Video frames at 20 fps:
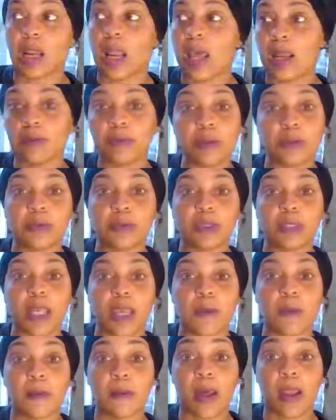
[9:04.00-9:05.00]
lot of people that
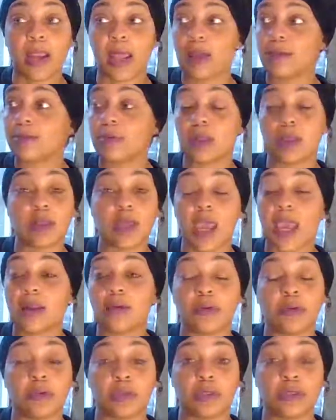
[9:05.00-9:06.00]
came in my life that had
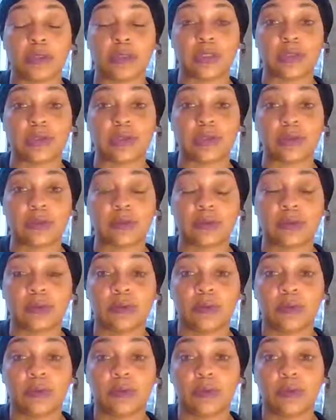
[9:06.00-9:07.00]
no good intentions
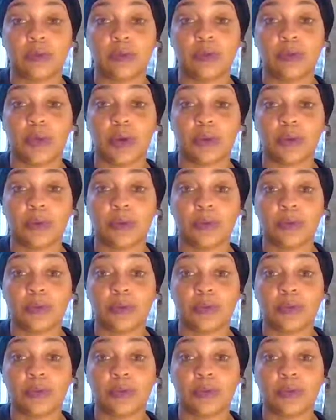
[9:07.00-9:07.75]
you know